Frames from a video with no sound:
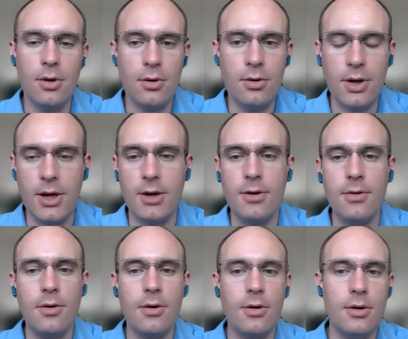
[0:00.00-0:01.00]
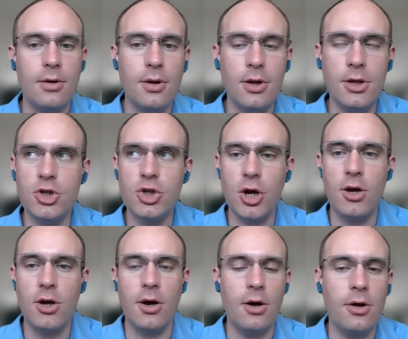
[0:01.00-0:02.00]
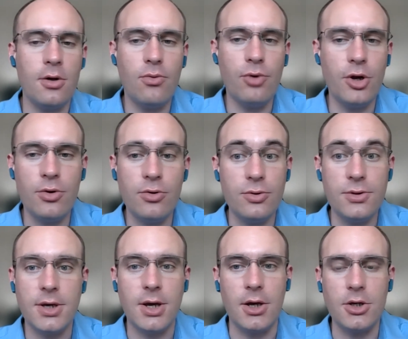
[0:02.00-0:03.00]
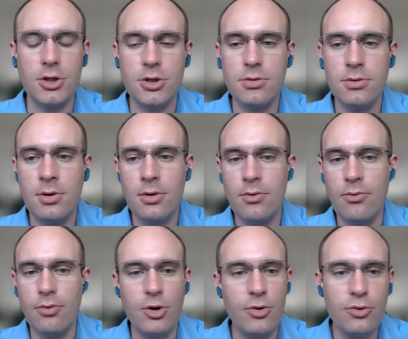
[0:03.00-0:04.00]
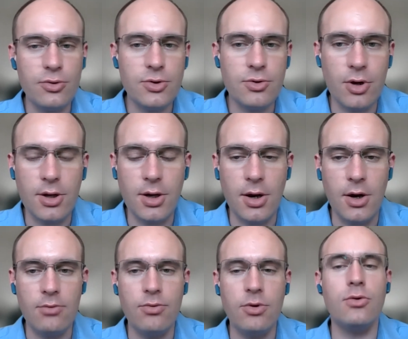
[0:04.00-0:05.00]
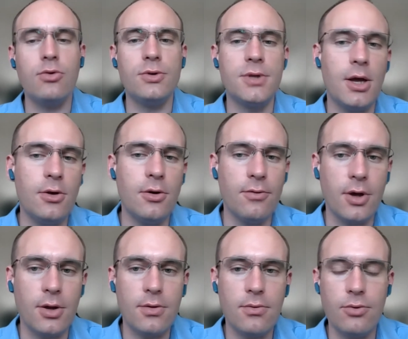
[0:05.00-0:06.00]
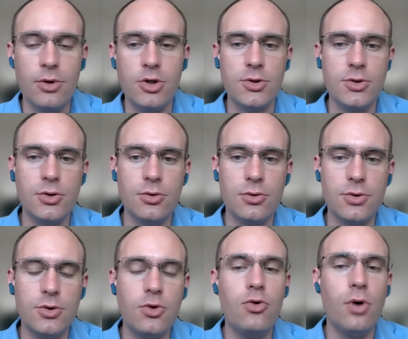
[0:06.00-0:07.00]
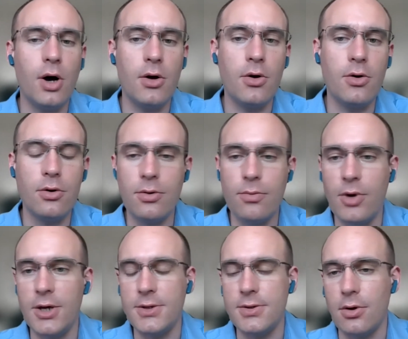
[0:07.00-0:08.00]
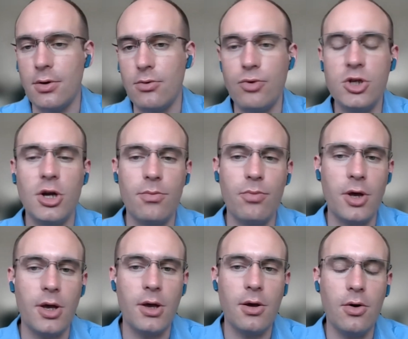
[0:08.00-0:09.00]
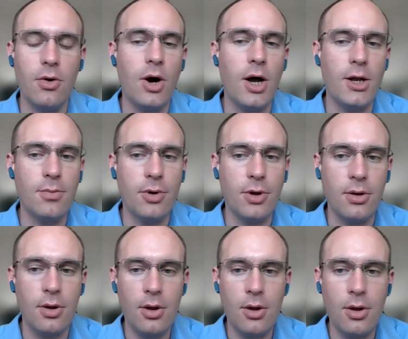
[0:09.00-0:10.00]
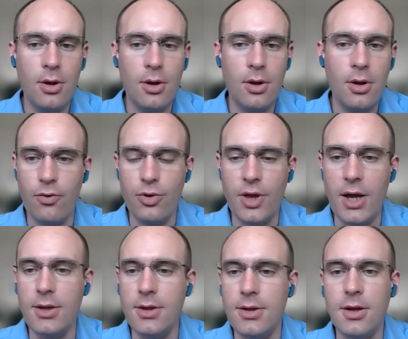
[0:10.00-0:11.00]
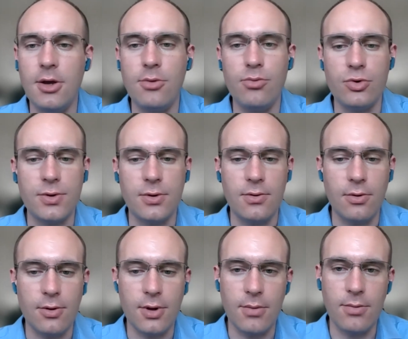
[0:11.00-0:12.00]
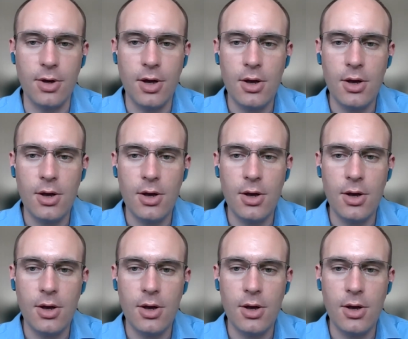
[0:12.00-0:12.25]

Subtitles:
Like in China, we don't use cash. We don't use credit card. We don't use any of that. We just use QR code based on WeChat Pay or Alipay for 99% of the time.